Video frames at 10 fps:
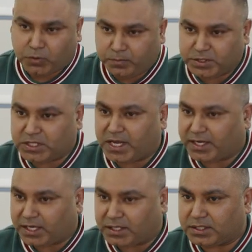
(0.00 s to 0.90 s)
obviously I
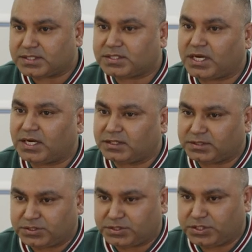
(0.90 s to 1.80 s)
can
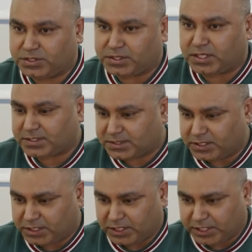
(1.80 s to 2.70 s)
understand she's at a
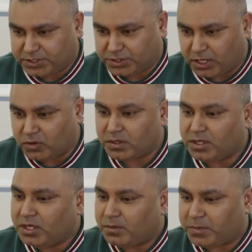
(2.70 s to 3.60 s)
certain age now,
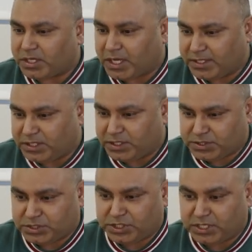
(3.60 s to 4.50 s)
but I think
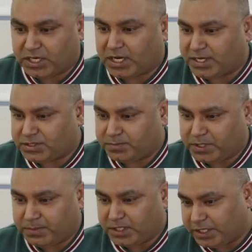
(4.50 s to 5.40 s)
she realized
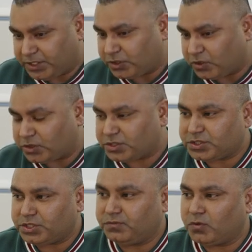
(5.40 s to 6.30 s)
maybe later on
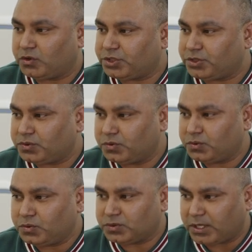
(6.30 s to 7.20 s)
she wanted to
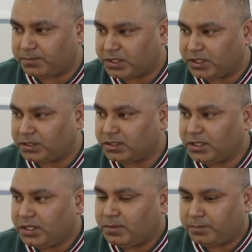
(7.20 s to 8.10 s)
do something,
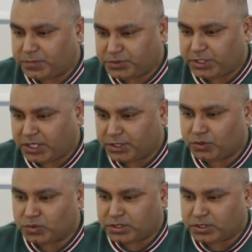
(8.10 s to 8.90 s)
she can do